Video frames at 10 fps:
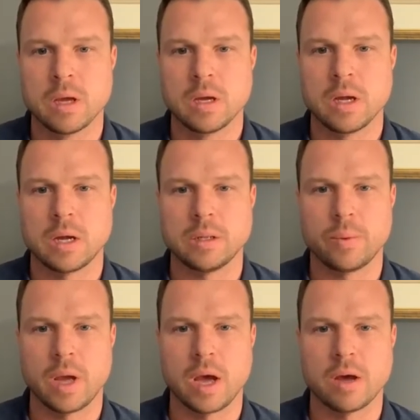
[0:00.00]
and then we
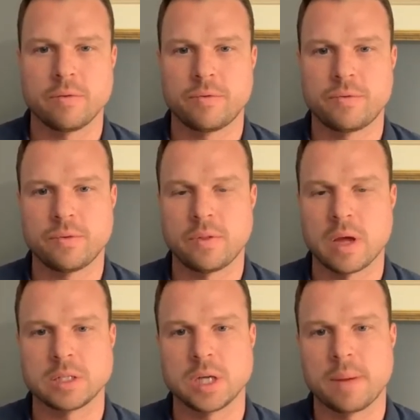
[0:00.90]
have that
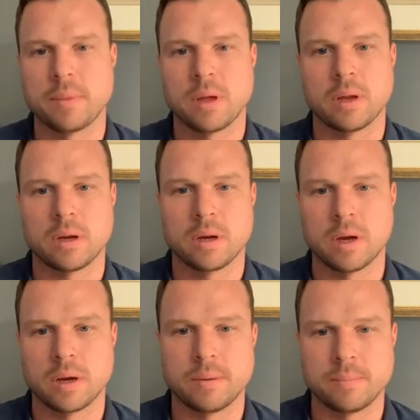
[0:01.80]
job that
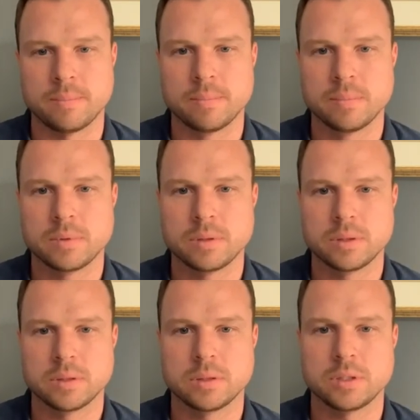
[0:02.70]
um,
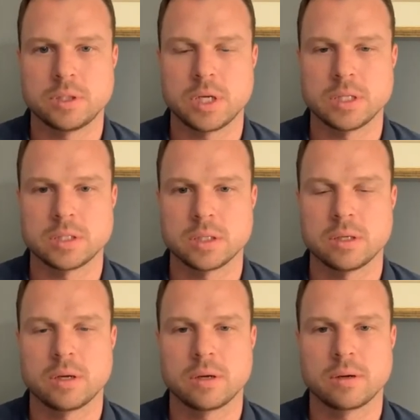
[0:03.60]
Jason. Oh
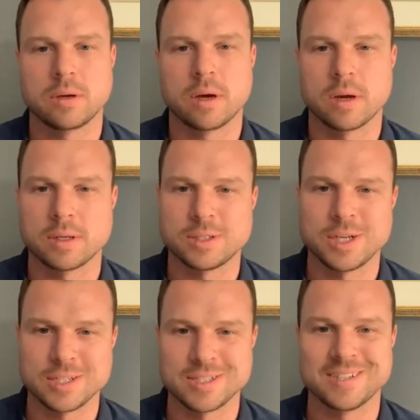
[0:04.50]
God,
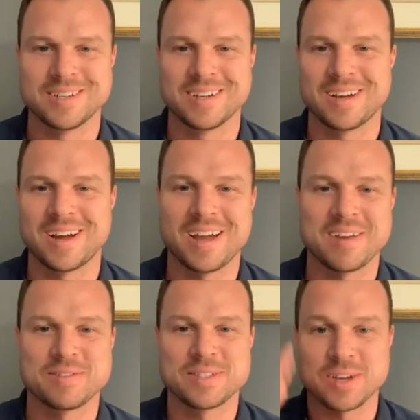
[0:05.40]
Jason. I have
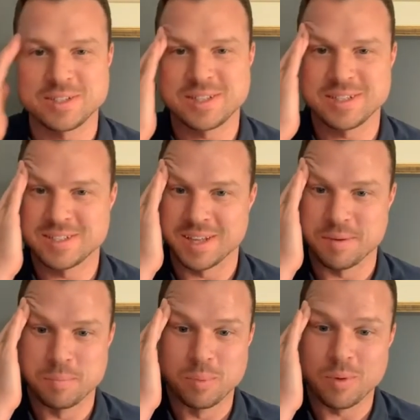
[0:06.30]
such this
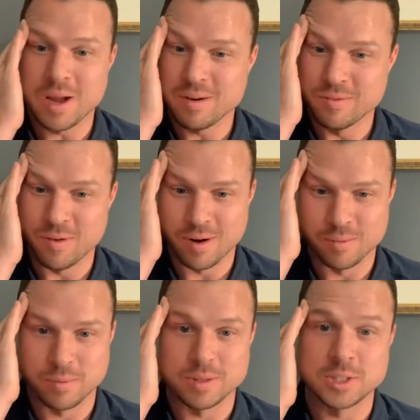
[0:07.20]
like brain fart
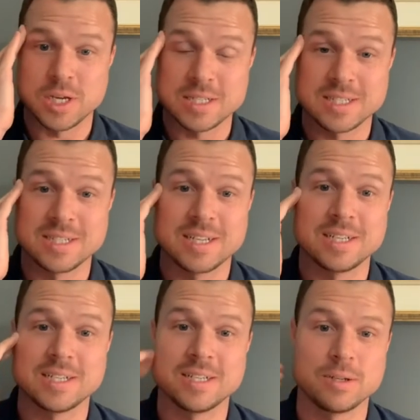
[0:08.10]
with Jason
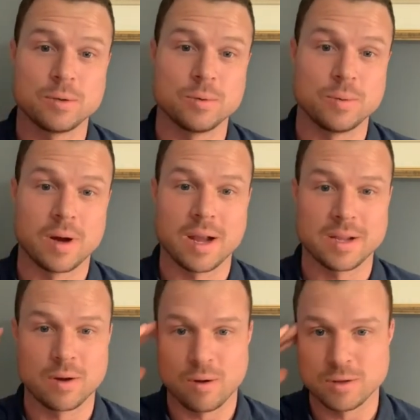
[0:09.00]
and who I
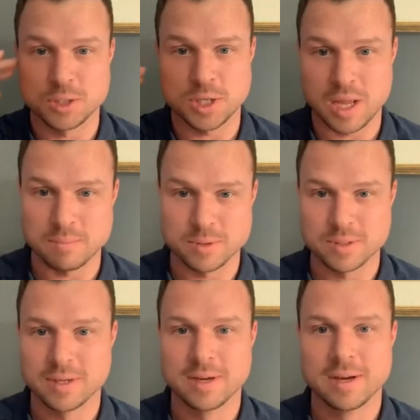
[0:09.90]
called James
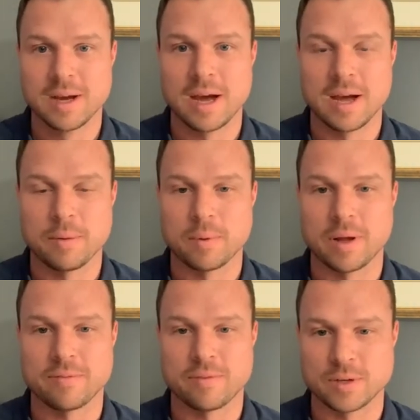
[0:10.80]
when I
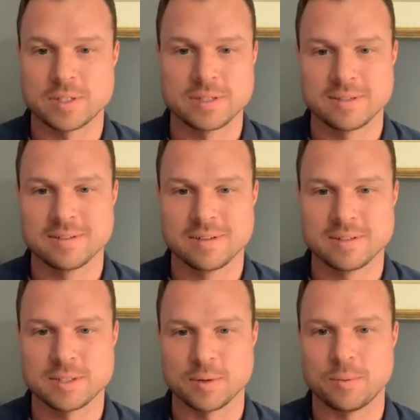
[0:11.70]
first.
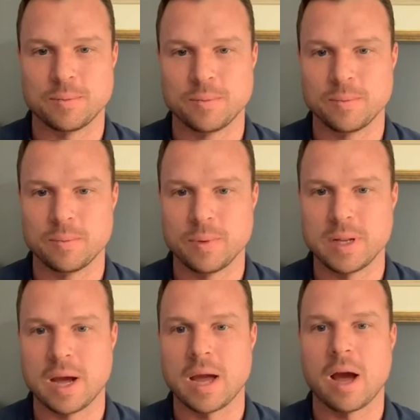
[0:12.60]
So we
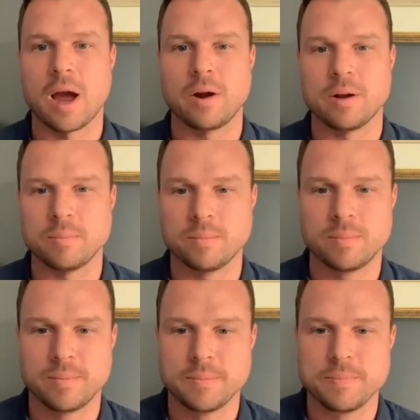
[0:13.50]
I hired him,
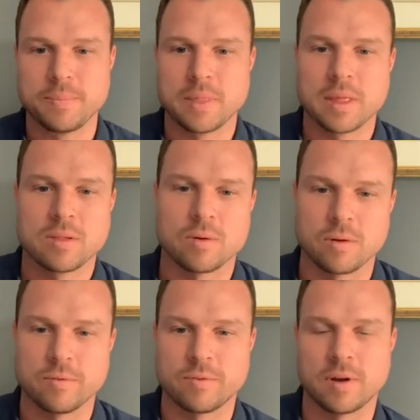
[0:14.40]
sort
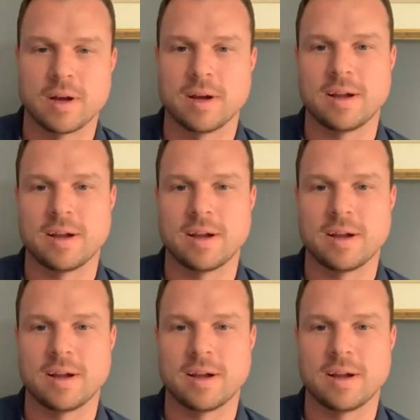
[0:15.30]
of, uh,